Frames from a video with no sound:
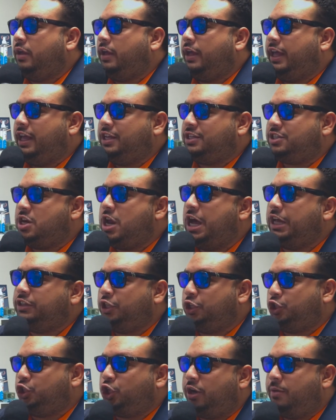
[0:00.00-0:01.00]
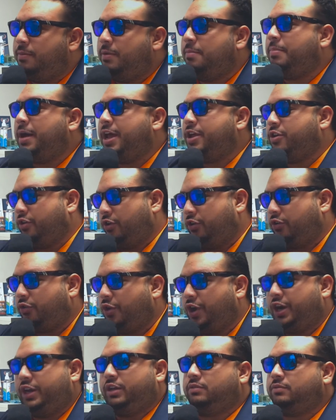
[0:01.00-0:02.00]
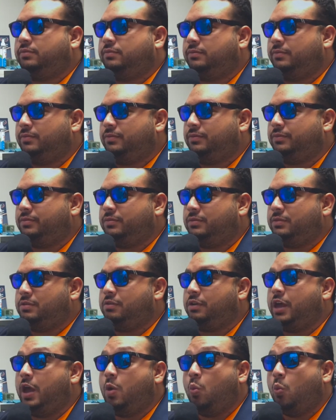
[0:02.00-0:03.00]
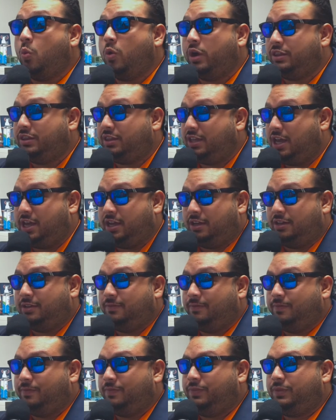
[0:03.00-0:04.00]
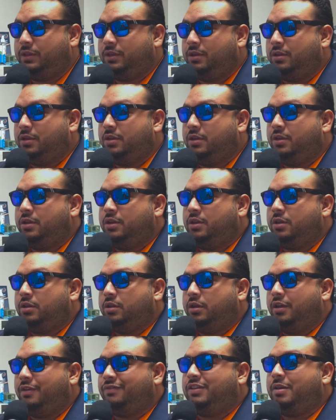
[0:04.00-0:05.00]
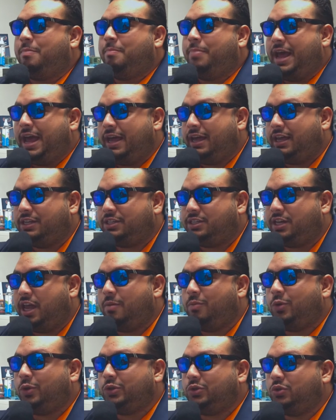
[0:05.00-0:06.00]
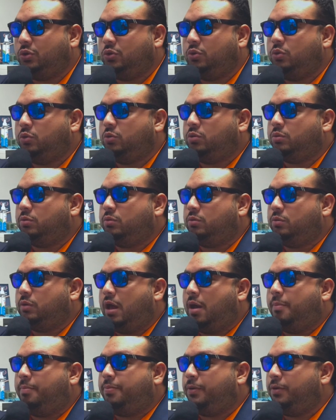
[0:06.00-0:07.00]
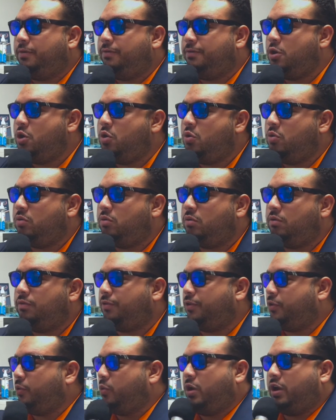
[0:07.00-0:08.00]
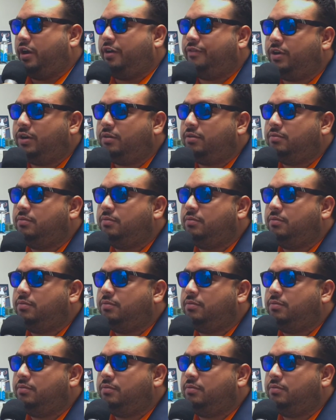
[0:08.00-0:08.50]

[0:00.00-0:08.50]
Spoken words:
is not determined by your credit. Okay, one thing. If the bank is able to approve you for whatever